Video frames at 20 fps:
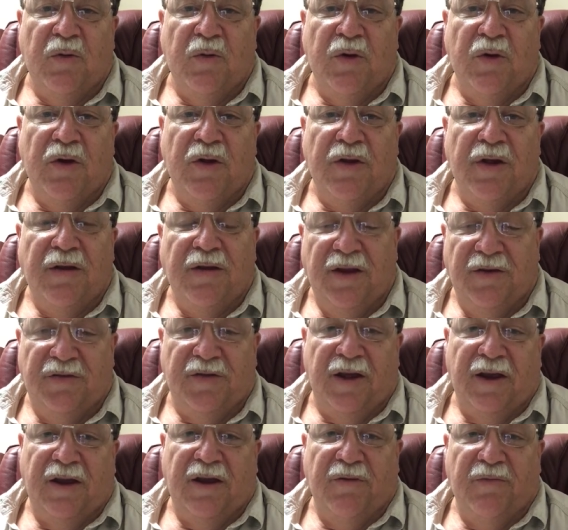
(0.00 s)
were that
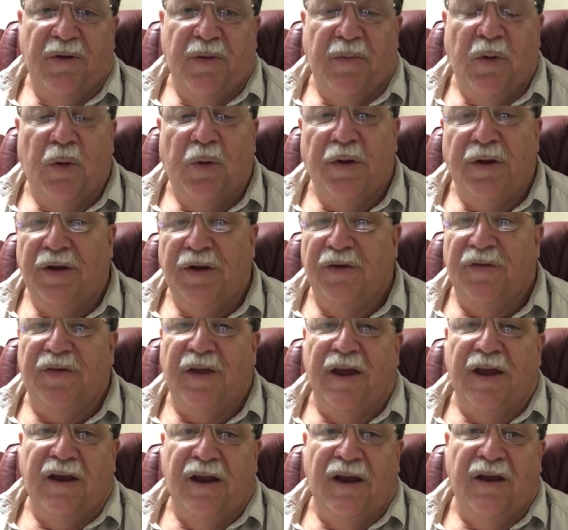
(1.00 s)
yes, they could report and yes,
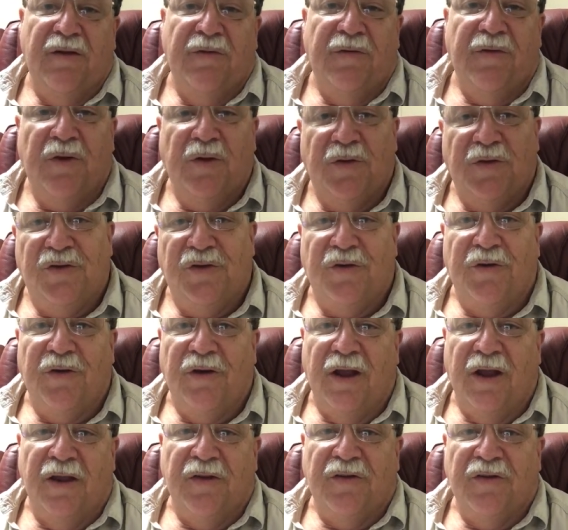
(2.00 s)
they could interview us
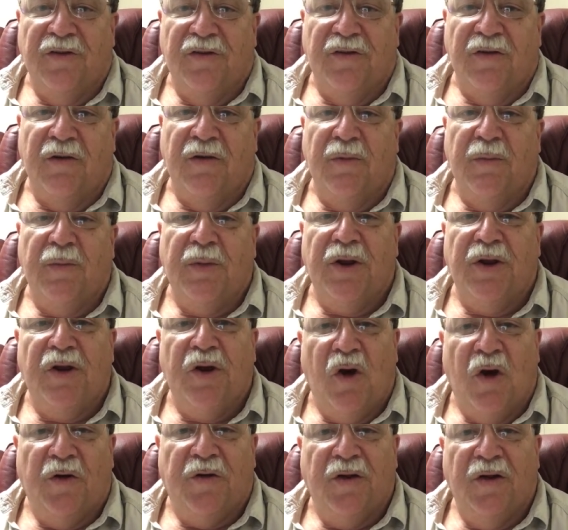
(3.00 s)
during lunch and so on, but
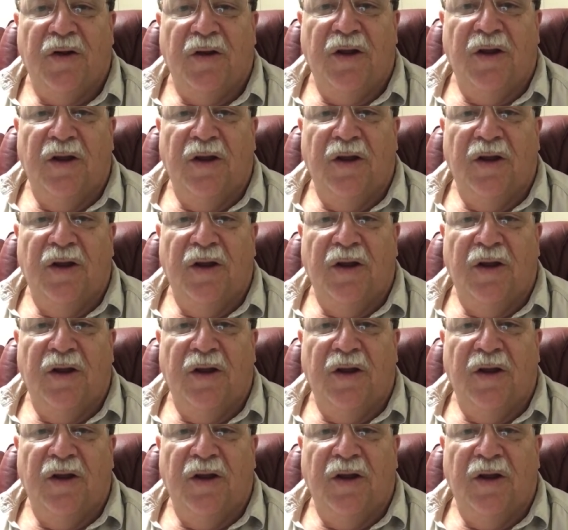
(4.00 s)
not